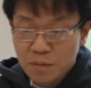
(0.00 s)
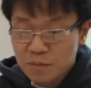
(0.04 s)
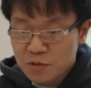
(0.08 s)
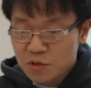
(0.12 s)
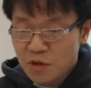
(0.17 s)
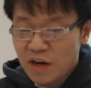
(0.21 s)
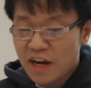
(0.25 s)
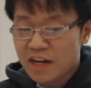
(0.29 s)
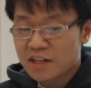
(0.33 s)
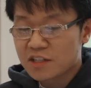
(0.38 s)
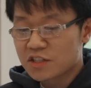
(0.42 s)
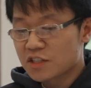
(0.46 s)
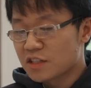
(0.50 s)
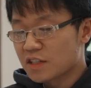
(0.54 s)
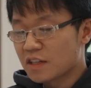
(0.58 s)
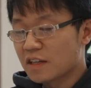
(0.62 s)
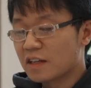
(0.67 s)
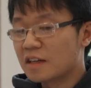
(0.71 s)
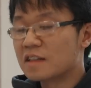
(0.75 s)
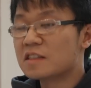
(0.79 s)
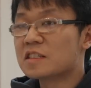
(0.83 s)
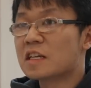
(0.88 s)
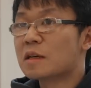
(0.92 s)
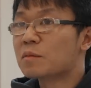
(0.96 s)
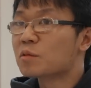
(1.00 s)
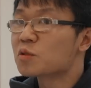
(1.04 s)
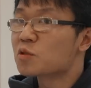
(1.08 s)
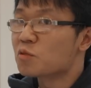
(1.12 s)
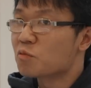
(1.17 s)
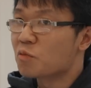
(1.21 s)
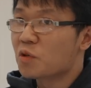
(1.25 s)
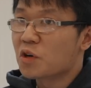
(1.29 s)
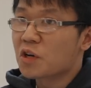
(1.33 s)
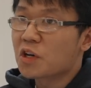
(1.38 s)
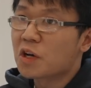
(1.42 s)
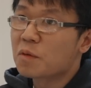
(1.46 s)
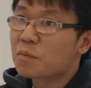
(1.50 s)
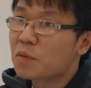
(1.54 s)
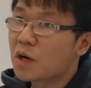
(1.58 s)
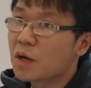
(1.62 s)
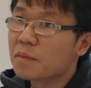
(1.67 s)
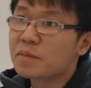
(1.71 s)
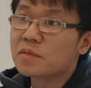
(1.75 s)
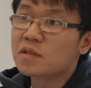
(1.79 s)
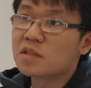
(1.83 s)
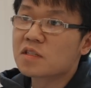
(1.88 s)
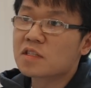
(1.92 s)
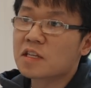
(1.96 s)
from scratch and is able to work on
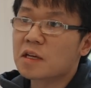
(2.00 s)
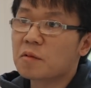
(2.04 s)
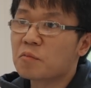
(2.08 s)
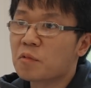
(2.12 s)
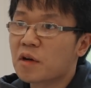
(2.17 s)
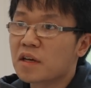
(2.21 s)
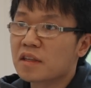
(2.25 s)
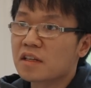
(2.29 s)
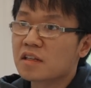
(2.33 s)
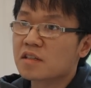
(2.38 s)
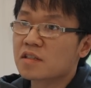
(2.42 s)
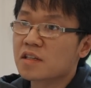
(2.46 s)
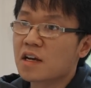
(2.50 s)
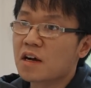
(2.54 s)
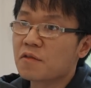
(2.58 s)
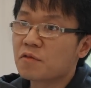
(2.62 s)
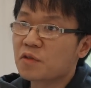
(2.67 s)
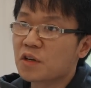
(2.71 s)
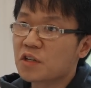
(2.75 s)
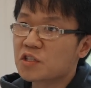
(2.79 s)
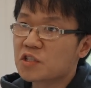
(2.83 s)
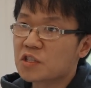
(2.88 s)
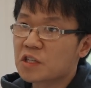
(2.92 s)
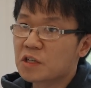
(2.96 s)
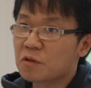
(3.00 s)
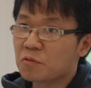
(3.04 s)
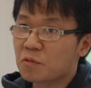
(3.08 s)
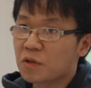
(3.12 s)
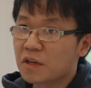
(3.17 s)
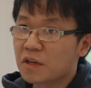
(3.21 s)
problems the same way that a software engineer